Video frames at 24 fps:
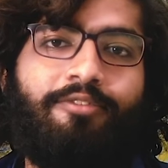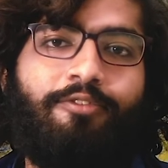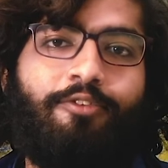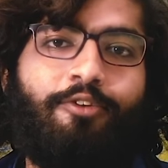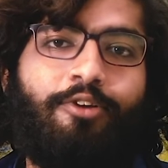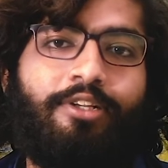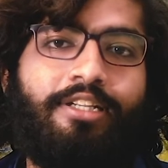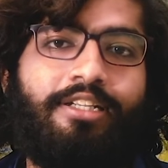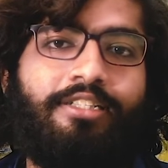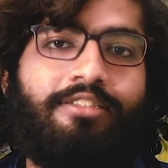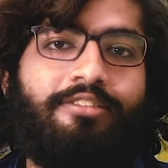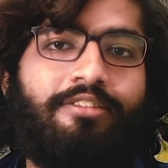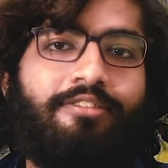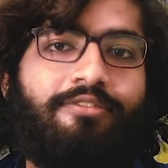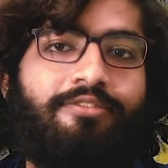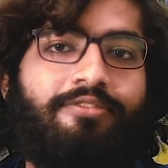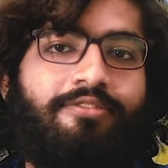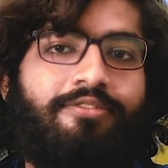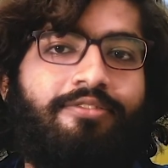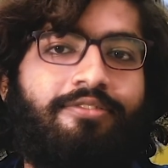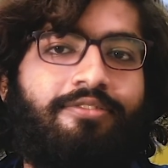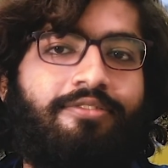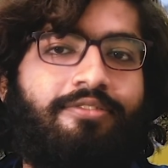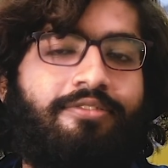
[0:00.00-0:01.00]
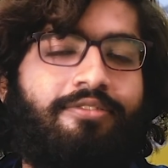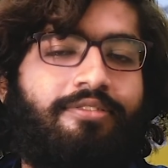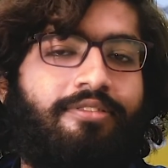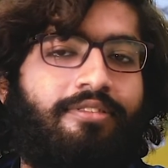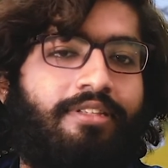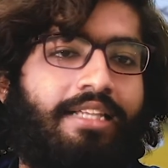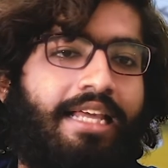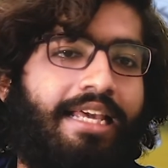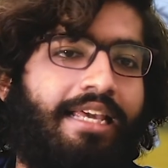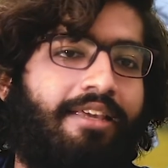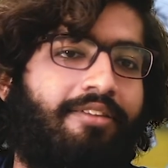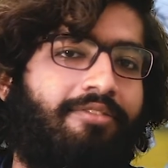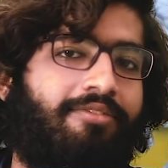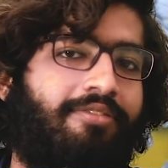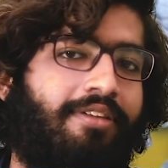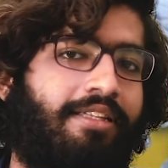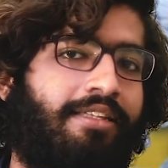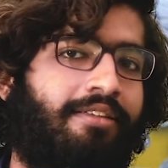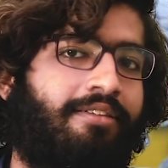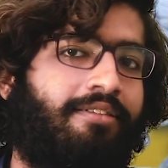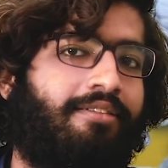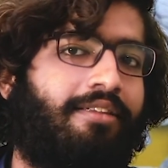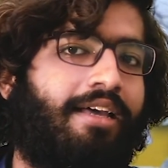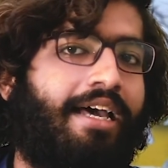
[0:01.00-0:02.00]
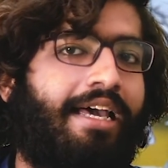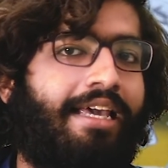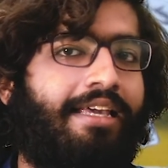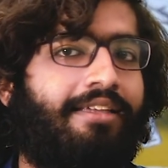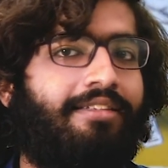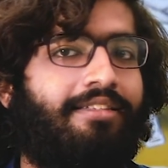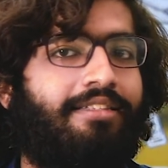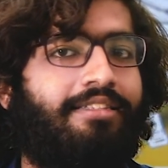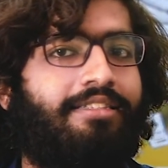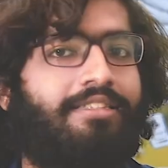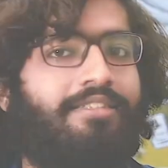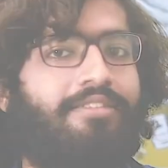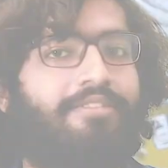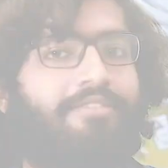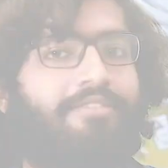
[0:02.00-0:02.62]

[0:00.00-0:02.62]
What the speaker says: 4 years of life in IACG.